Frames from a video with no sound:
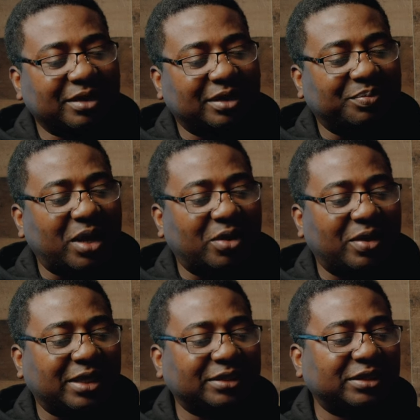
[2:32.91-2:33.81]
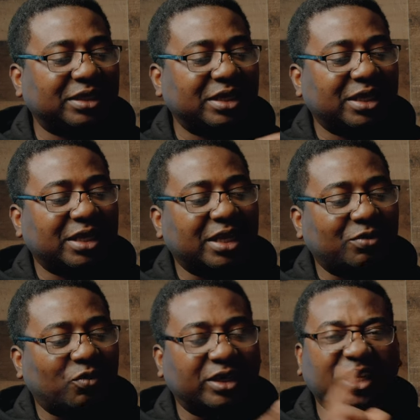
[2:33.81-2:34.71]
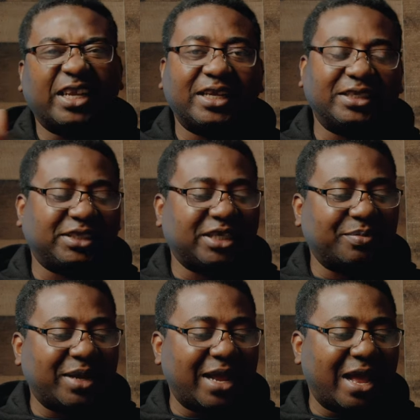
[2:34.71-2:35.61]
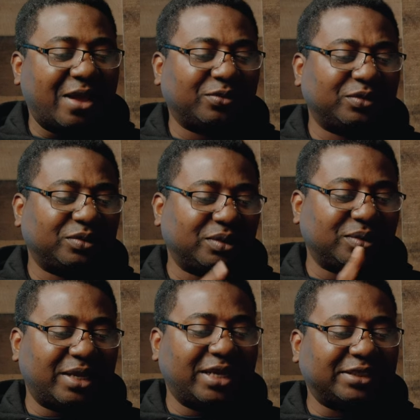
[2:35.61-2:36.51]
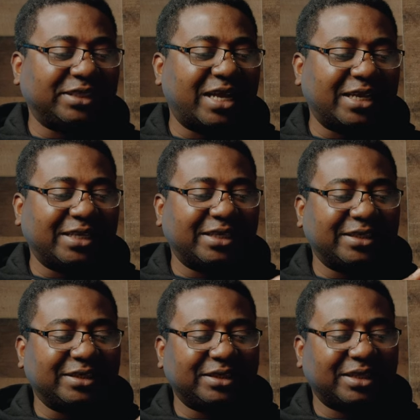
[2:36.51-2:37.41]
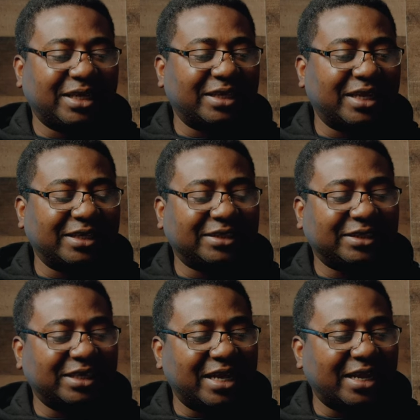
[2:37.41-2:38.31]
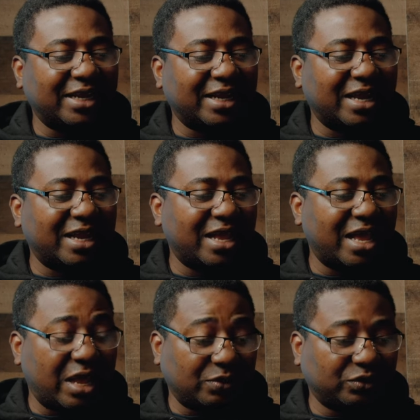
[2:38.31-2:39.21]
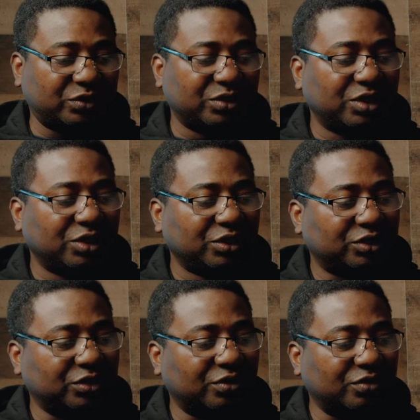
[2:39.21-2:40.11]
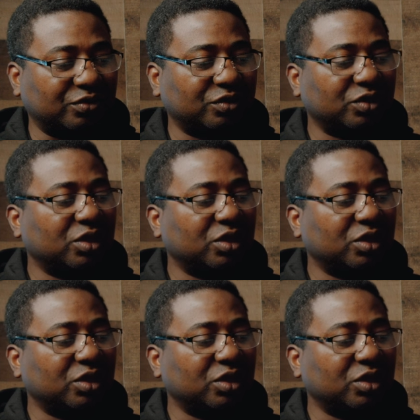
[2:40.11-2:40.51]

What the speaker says: It powers one HDMI out, SDI in, and SDI out. So